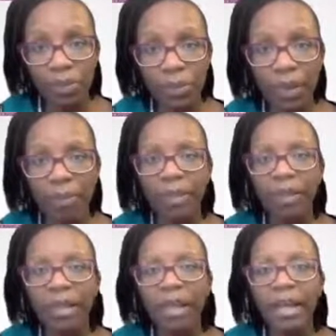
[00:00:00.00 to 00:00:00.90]

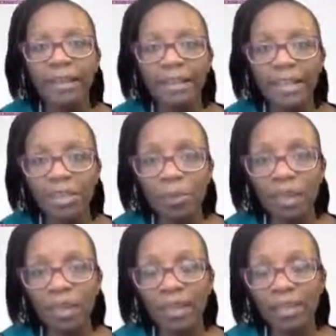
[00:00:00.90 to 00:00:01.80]
prescribing, assess
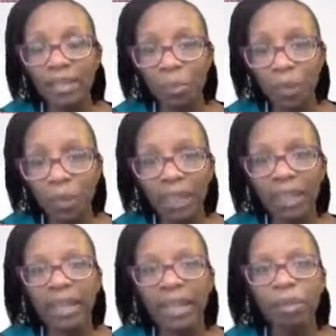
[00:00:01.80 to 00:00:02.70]
whether it is
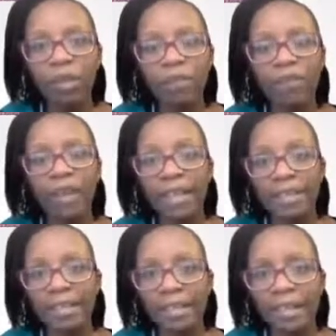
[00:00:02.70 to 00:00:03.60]
working, and modify
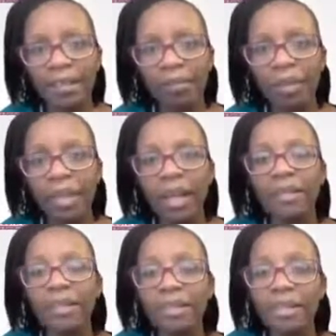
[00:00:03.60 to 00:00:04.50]
as needed.
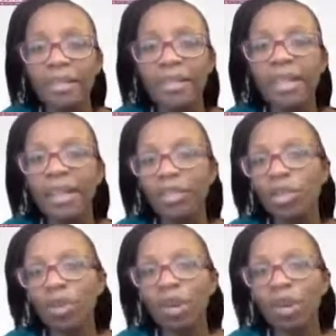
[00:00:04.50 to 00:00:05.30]
And the CDC actually